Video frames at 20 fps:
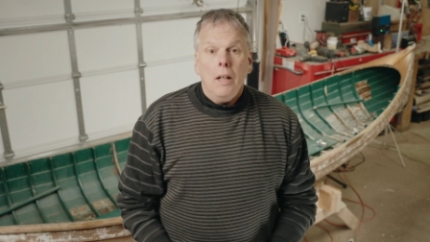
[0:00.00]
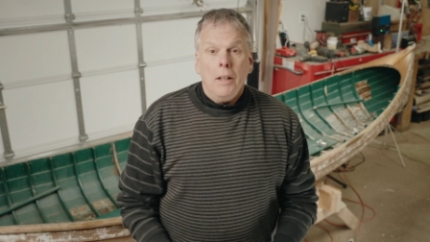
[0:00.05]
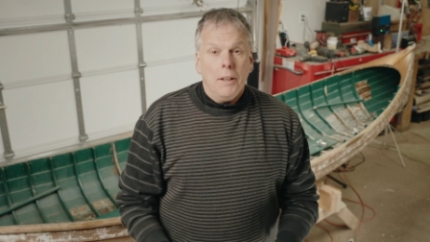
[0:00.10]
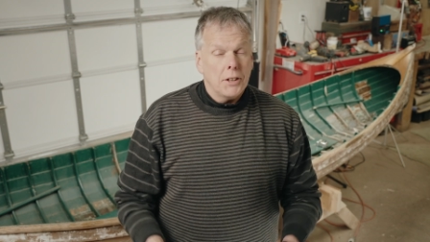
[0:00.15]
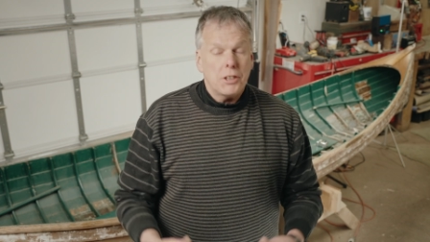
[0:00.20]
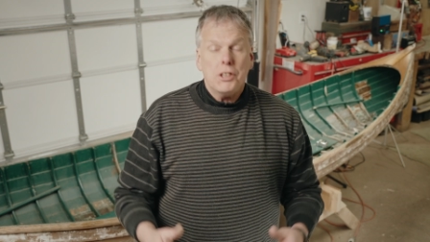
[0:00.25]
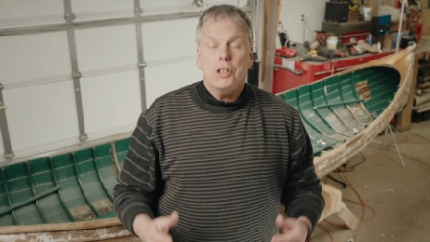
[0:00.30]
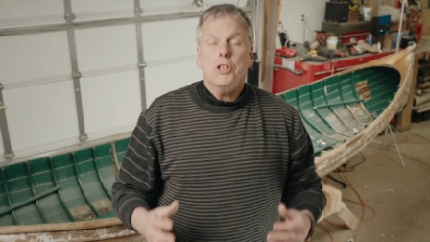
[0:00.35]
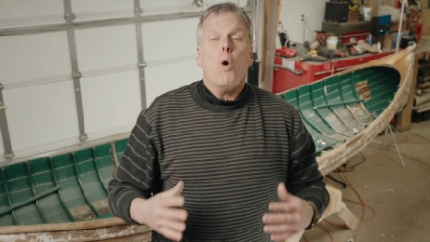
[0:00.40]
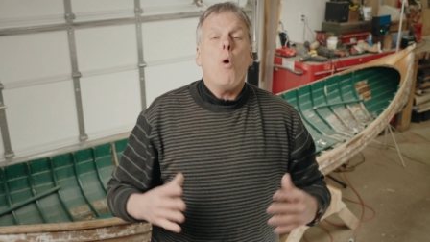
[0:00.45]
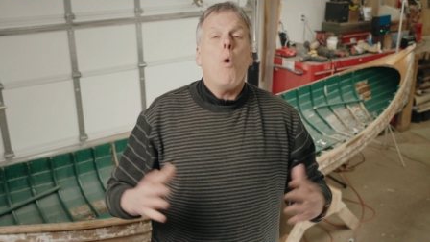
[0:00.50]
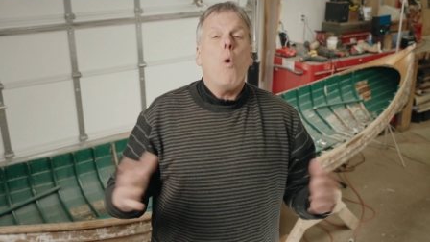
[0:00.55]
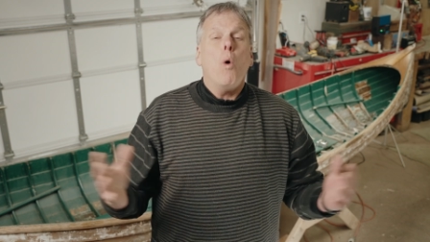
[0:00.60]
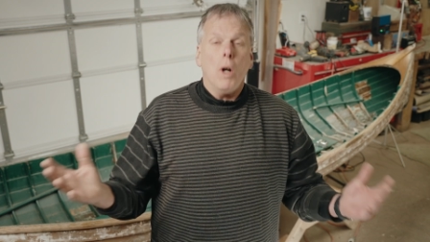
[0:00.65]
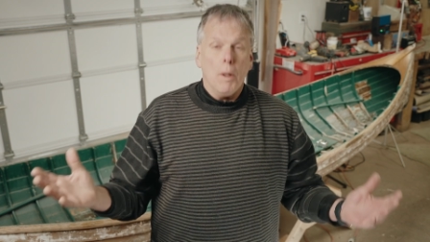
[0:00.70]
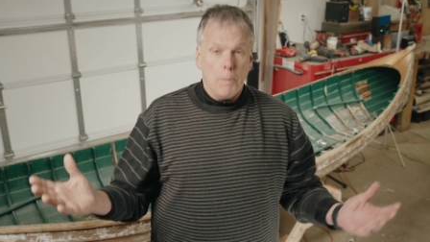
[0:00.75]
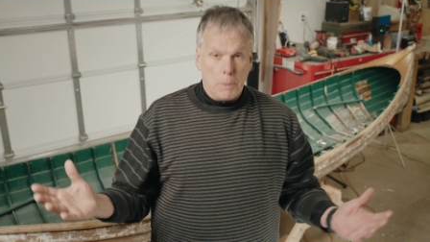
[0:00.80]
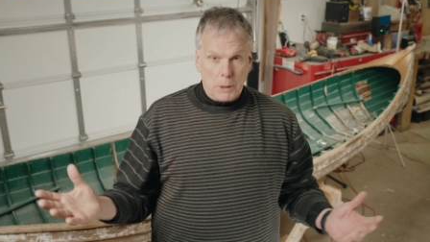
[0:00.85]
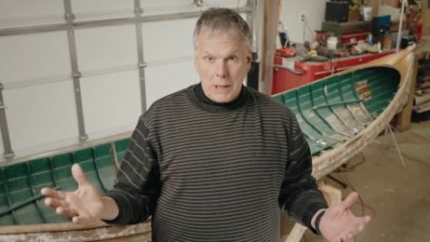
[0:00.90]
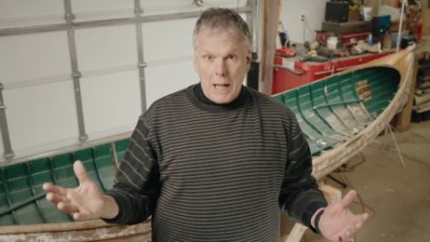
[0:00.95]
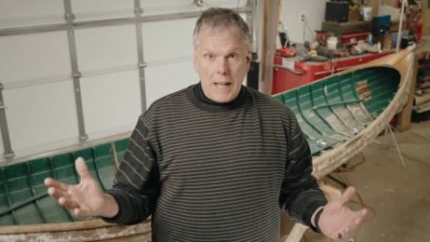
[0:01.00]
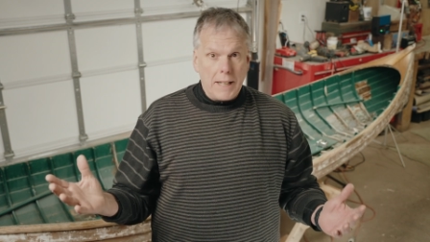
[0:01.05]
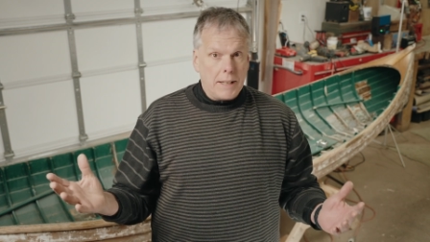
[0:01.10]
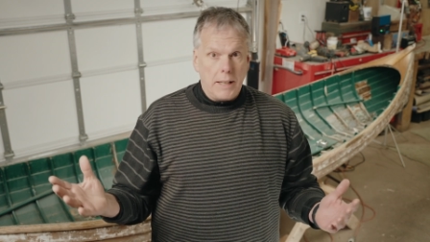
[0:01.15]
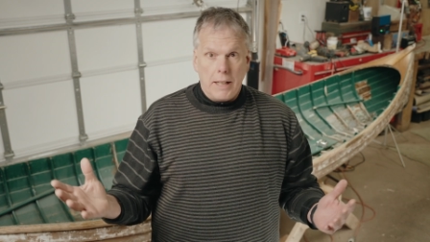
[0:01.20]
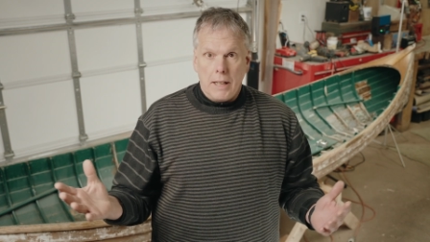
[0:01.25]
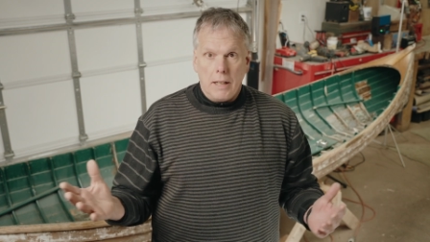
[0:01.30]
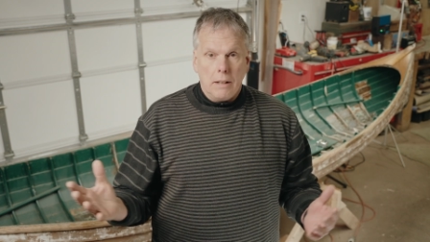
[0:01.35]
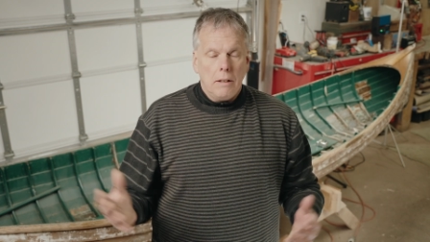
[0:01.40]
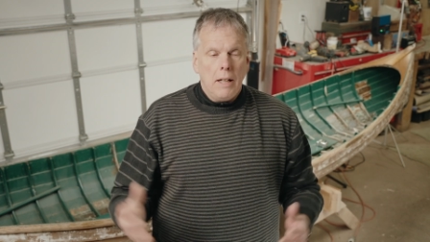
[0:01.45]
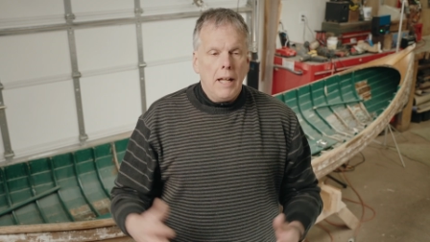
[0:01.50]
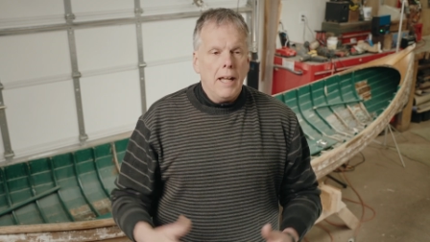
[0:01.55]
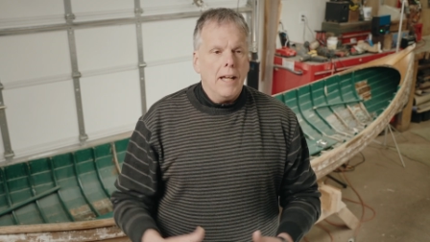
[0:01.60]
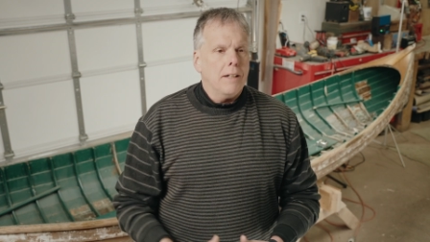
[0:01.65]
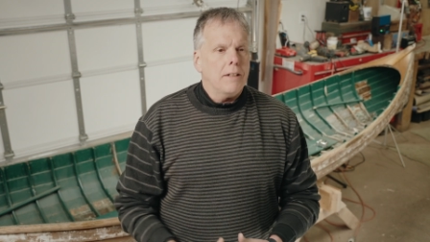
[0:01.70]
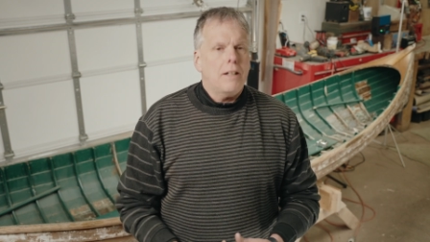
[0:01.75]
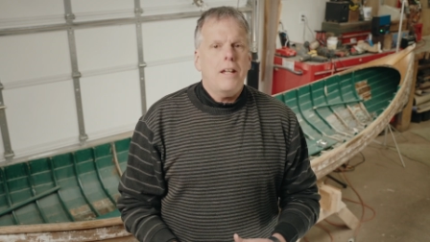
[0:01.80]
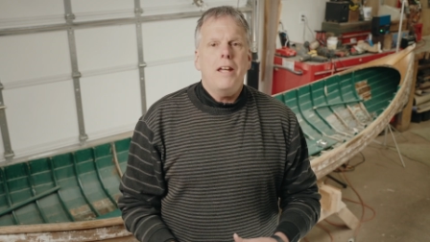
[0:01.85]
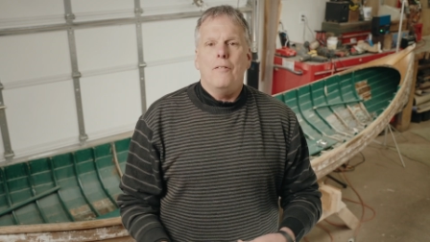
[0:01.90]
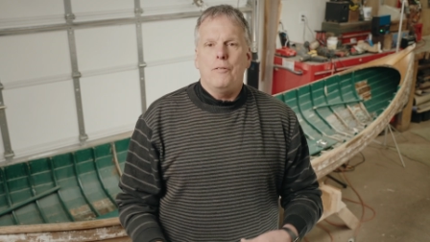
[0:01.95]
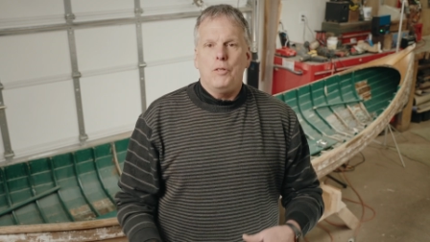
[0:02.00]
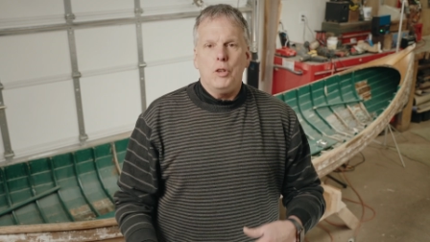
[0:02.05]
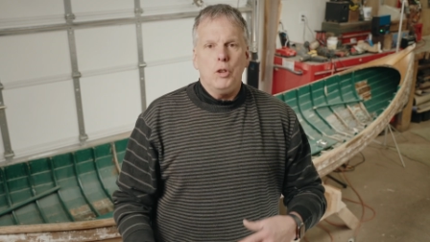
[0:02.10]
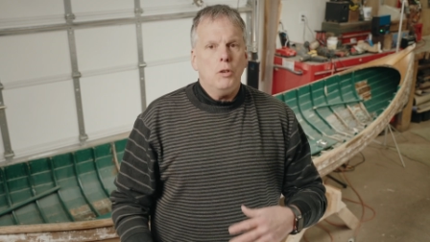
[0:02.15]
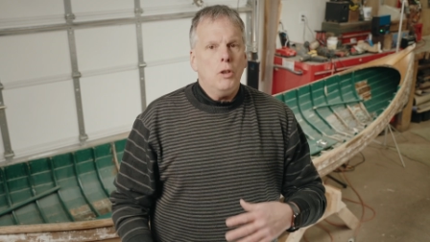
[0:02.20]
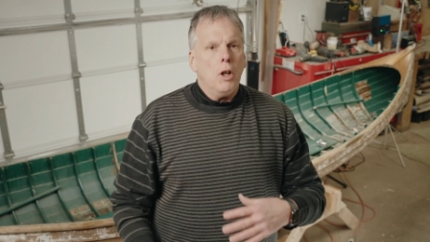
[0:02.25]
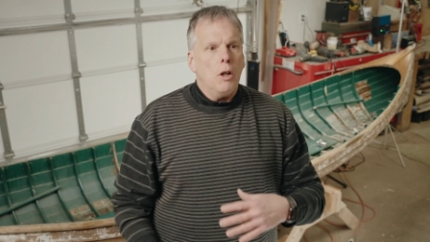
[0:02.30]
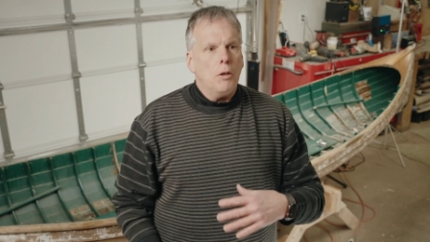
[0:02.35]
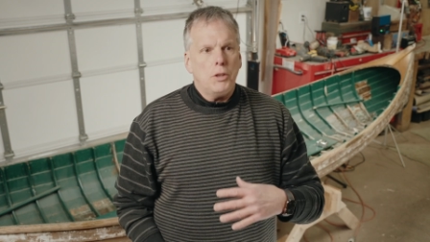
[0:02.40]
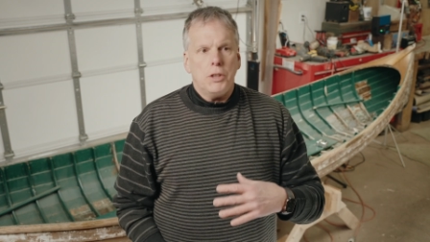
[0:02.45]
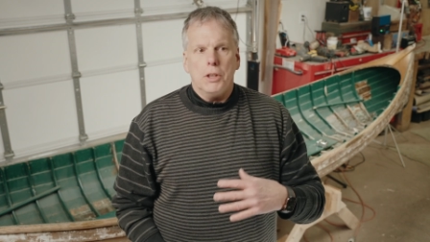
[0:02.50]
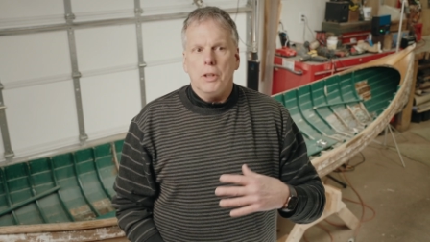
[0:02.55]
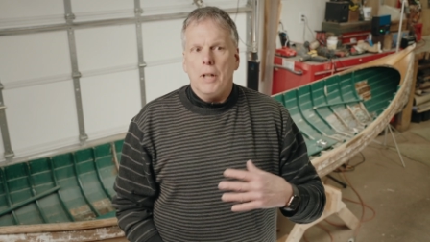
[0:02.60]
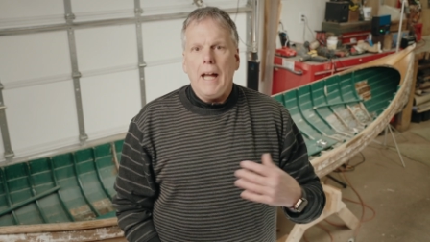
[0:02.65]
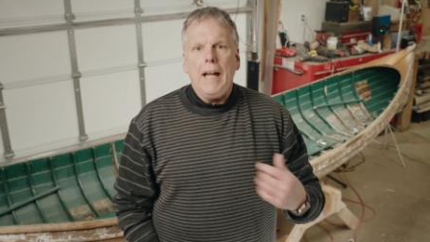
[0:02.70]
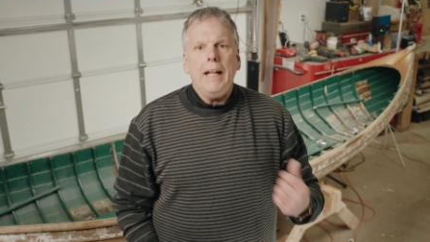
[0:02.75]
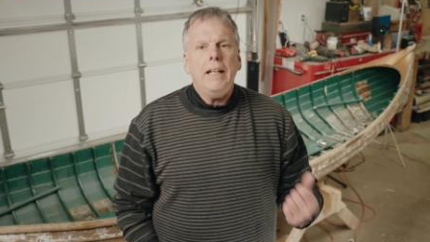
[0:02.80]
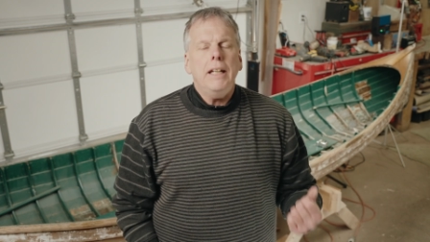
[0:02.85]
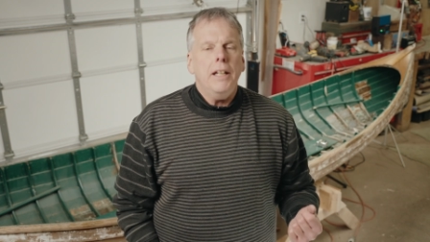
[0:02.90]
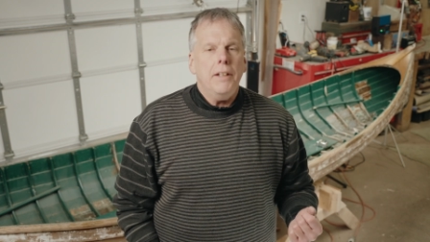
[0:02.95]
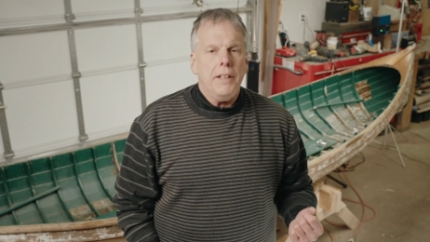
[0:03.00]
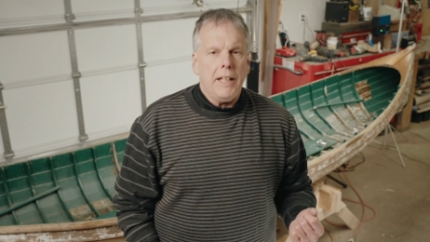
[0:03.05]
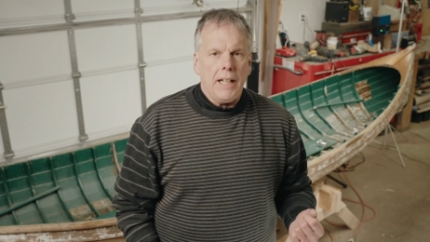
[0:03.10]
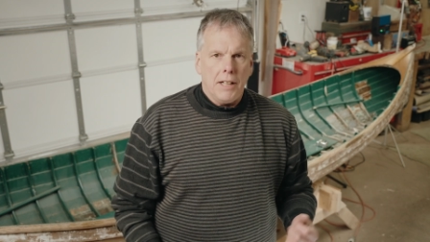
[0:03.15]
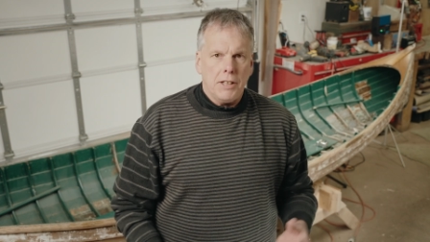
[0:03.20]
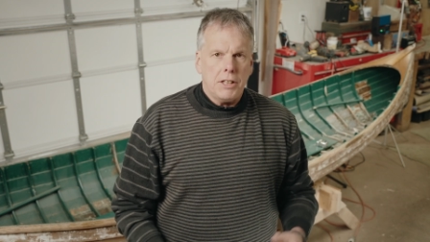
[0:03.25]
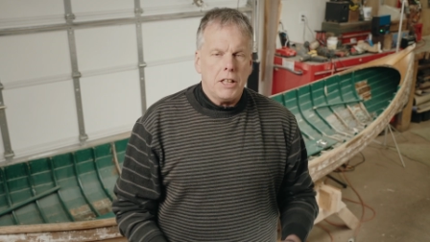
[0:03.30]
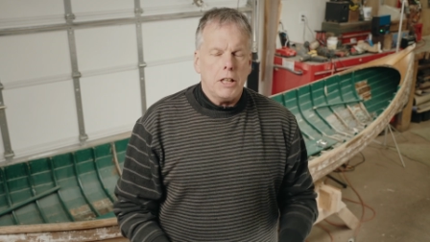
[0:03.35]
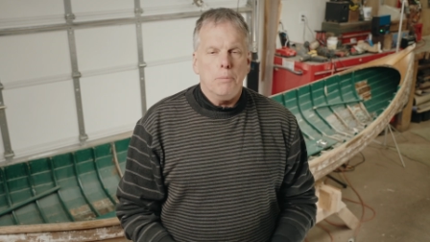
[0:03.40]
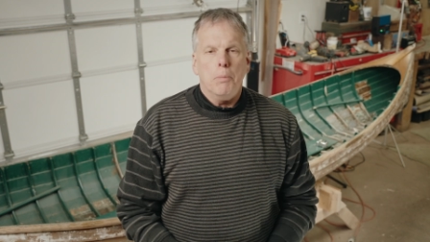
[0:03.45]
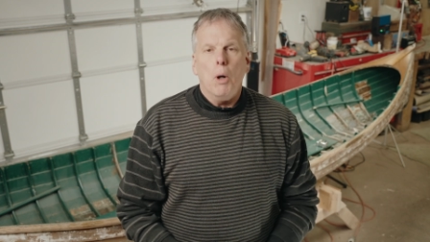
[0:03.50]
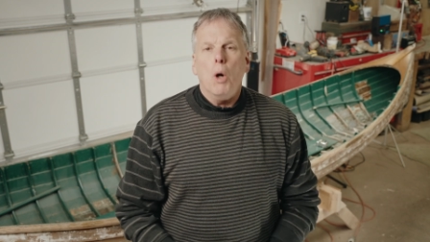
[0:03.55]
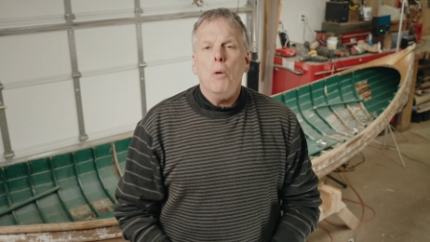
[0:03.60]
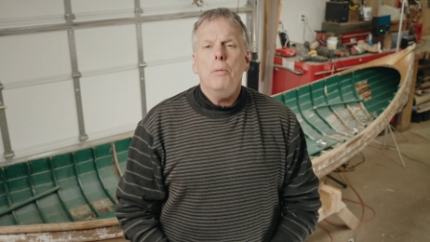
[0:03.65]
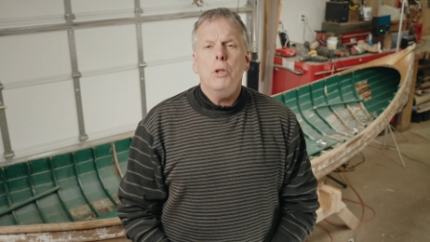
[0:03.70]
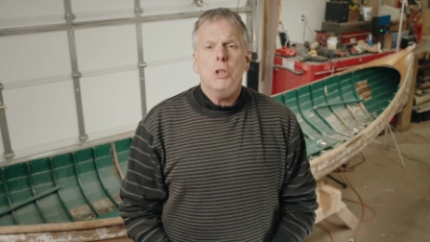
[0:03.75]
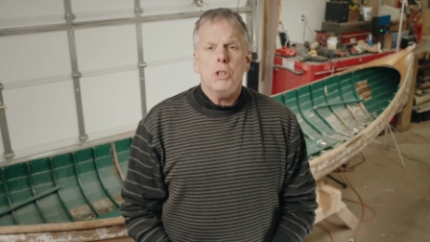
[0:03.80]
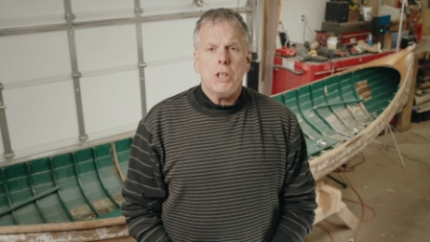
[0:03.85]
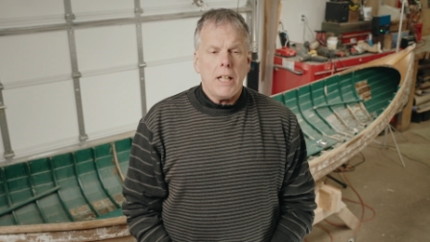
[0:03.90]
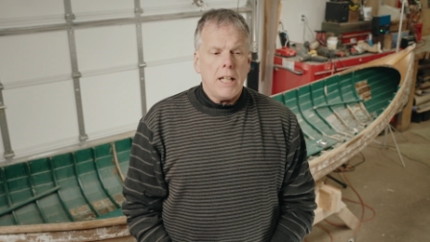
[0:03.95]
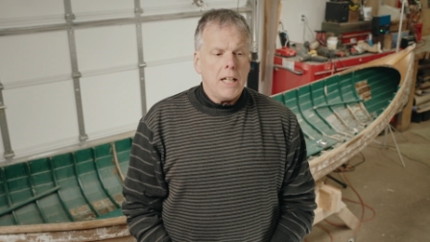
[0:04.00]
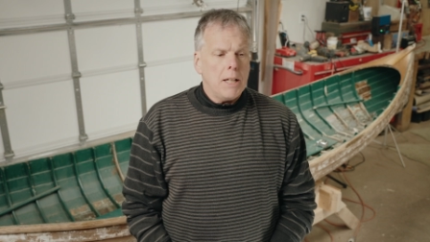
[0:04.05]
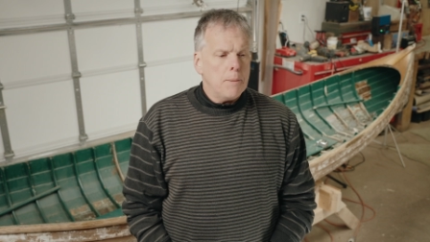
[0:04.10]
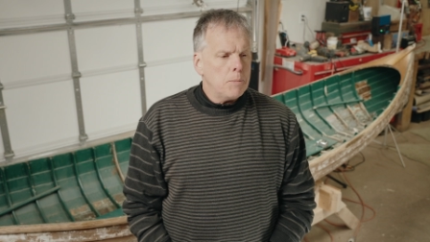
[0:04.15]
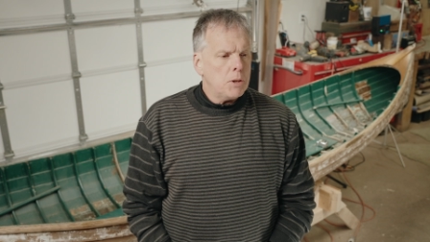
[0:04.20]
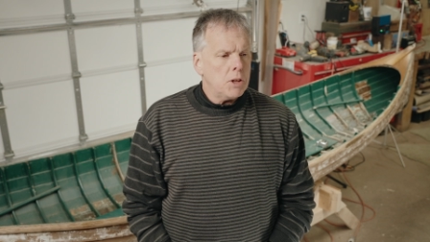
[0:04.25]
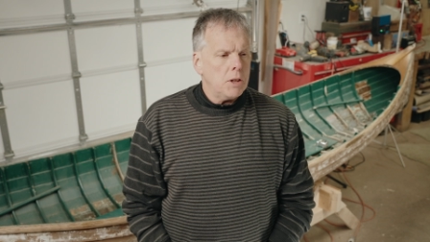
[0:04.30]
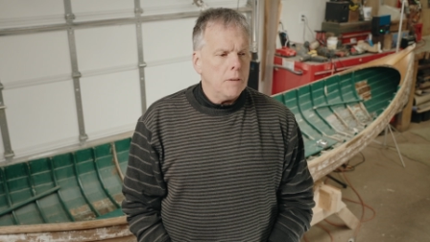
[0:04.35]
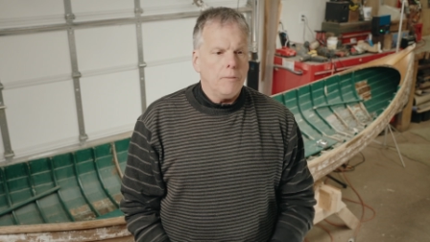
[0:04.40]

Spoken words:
This is a horrible idea. And if you go to any of the antique boat museums,